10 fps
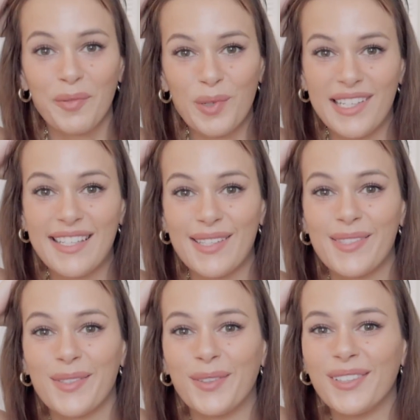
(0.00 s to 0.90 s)
went to
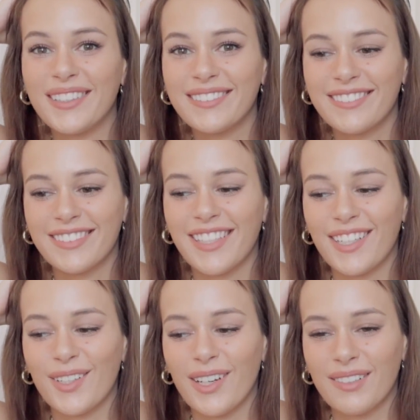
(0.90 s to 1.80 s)
school
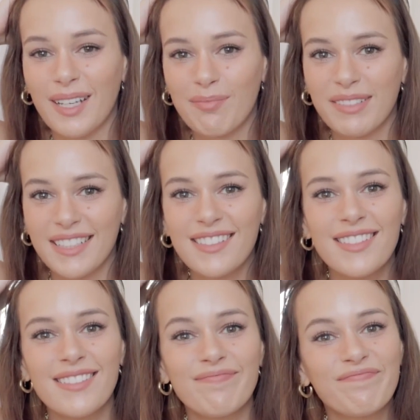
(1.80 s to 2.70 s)
in Grand
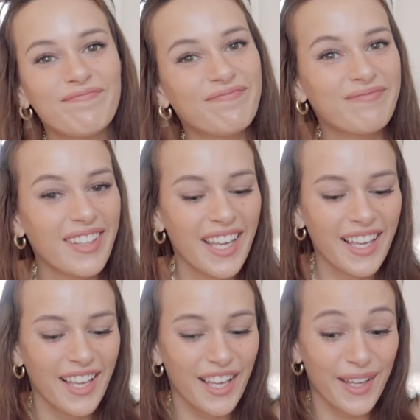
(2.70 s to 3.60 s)
Rapids.
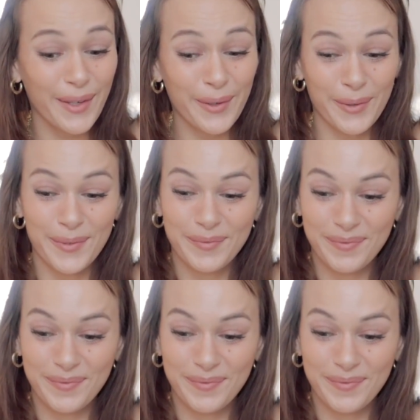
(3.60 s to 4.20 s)
Ew.